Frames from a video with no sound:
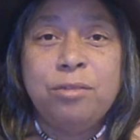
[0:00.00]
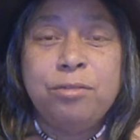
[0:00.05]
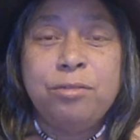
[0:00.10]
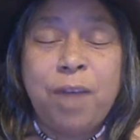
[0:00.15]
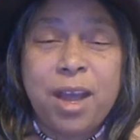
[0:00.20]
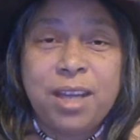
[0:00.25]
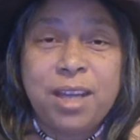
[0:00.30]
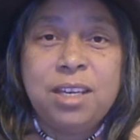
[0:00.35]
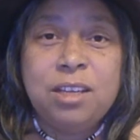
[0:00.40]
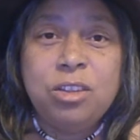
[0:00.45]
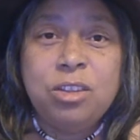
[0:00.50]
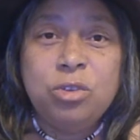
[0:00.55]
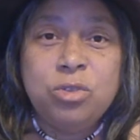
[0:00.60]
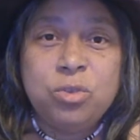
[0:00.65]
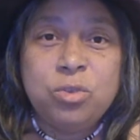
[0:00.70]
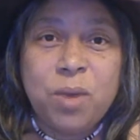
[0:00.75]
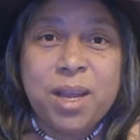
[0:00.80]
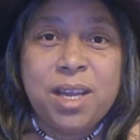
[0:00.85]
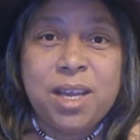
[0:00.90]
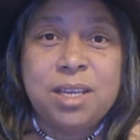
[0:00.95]
finding
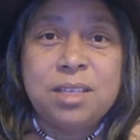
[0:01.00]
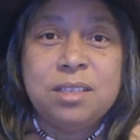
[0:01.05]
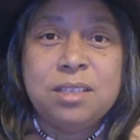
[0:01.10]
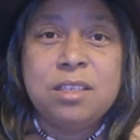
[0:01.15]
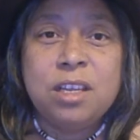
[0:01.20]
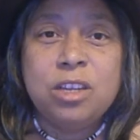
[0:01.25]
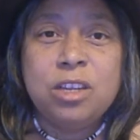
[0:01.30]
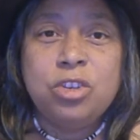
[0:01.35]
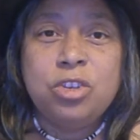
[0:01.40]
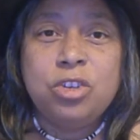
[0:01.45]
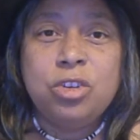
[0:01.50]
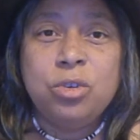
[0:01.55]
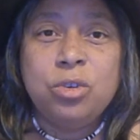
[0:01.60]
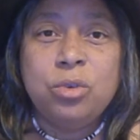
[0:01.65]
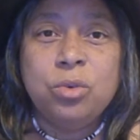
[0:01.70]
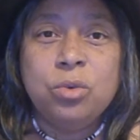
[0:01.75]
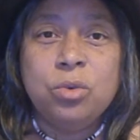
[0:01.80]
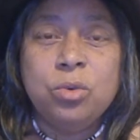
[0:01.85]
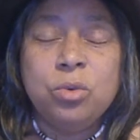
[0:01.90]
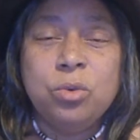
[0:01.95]
those ways
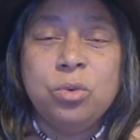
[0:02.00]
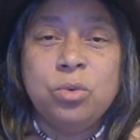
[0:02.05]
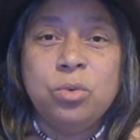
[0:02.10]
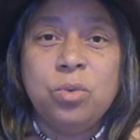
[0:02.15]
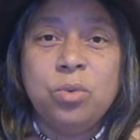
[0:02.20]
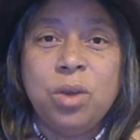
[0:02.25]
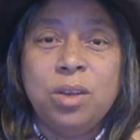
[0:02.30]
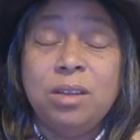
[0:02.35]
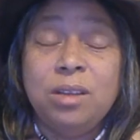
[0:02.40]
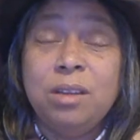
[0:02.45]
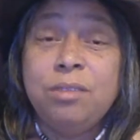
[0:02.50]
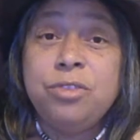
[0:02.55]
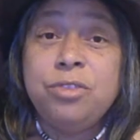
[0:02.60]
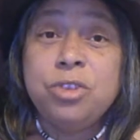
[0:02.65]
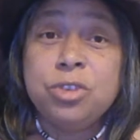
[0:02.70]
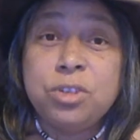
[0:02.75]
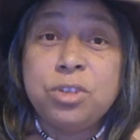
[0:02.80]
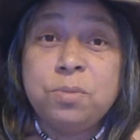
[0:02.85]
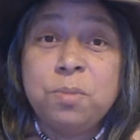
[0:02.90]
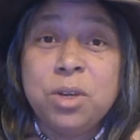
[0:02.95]
to lift
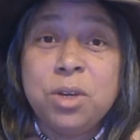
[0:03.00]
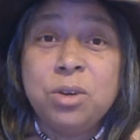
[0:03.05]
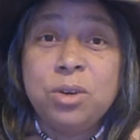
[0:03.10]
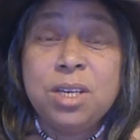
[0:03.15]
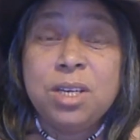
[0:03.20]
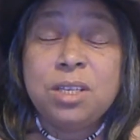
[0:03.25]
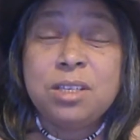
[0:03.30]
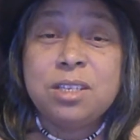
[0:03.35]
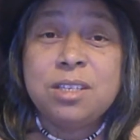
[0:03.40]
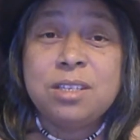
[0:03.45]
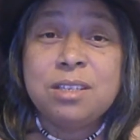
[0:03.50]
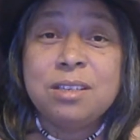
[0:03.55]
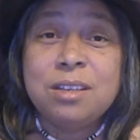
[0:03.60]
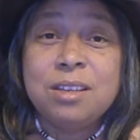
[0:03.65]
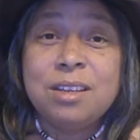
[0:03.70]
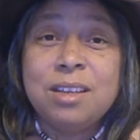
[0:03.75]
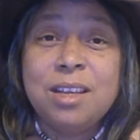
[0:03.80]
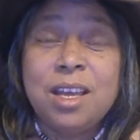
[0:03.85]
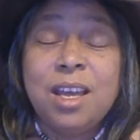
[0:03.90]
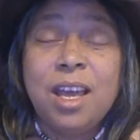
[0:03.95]
your spirits
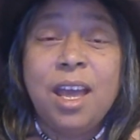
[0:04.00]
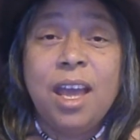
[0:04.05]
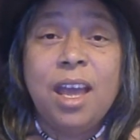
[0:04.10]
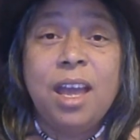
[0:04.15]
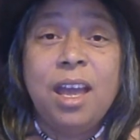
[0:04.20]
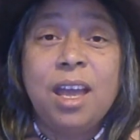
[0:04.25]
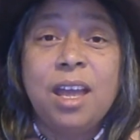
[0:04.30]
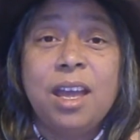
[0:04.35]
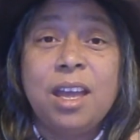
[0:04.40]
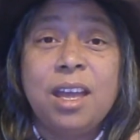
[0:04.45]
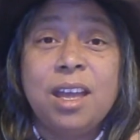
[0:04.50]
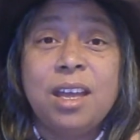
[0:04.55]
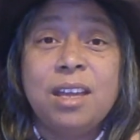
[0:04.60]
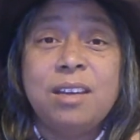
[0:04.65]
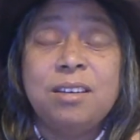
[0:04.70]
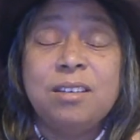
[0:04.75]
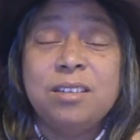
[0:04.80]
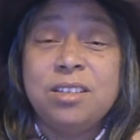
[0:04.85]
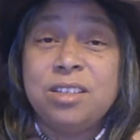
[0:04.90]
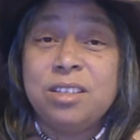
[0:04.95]

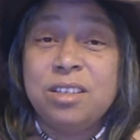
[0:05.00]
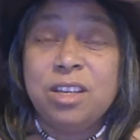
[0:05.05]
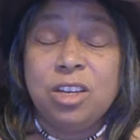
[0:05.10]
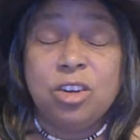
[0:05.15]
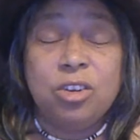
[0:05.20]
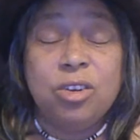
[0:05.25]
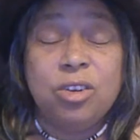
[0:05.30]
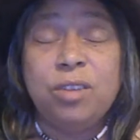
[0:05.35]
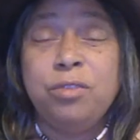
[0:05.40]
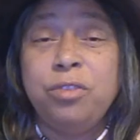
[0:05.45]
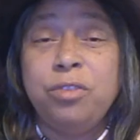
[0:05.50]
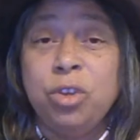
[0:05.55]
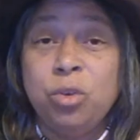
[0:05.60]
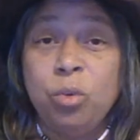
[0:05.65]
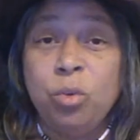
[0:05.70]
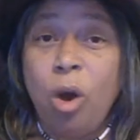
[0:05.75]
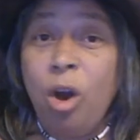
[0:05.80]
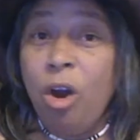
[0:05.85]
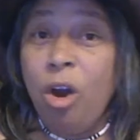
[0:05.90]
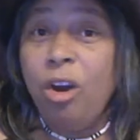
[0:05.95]
And, you know, if
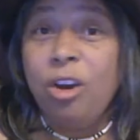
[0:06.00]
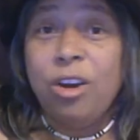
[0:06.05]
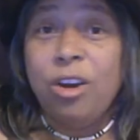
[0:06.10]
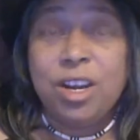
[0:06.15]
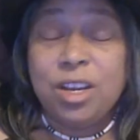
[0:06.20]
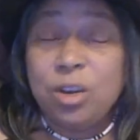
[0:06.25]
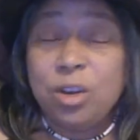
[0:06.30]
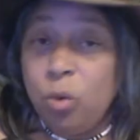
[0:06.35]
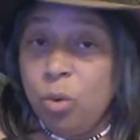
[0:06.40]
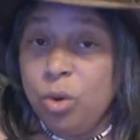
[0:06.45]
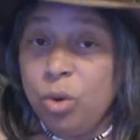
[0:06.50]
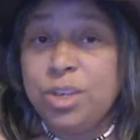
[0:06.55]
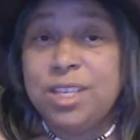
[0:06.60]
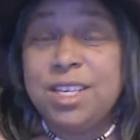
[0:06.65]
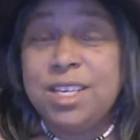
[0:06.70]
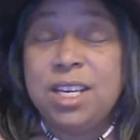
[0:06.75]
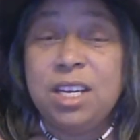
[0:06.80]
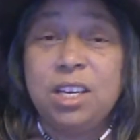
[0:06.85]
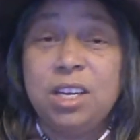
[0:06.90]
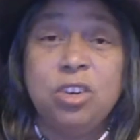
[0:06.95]
you are in
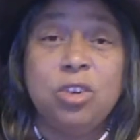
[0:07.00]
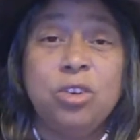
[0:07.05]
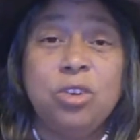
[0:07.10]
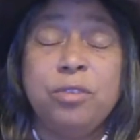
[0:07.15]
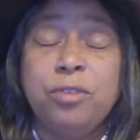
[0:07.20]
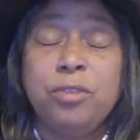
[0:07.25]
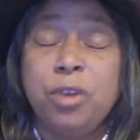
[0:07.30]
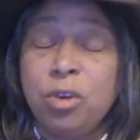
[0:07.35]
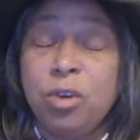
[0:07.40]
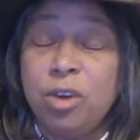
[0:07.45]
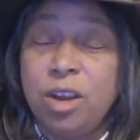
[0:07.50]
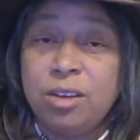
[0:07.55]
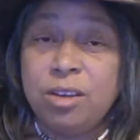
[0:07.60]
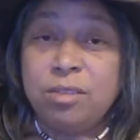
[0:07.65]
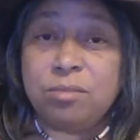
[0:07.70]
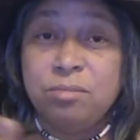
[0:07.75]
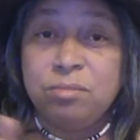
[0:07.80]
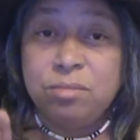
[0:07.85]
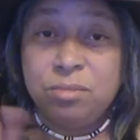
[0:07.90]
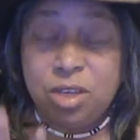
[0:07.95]
quarantine or if you're
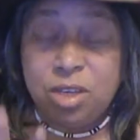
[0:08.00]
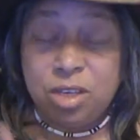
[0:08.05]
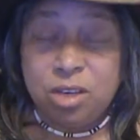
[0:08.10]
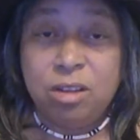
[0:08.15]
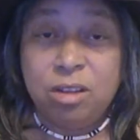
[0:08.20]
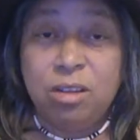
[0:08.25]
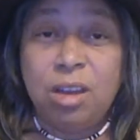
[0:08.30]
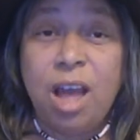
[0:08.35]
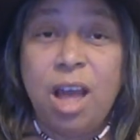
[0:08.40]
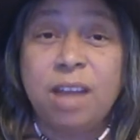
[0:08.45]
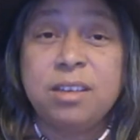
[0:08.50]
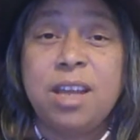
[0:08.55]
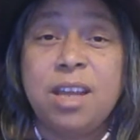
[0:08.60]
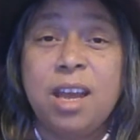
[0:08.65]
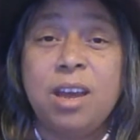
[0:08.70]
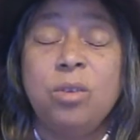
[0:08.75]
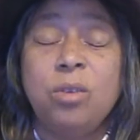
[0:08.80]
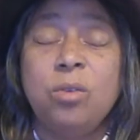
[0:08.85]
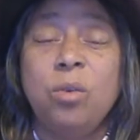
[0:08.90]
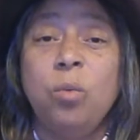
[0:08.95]
on, you know,
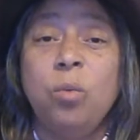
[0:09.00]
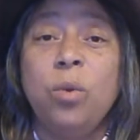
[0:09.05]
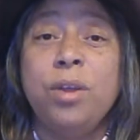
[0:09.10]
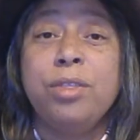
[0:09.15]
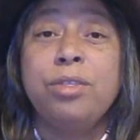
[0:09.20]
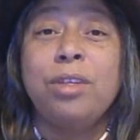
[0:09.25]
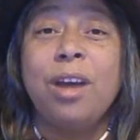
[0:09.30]
lockdown with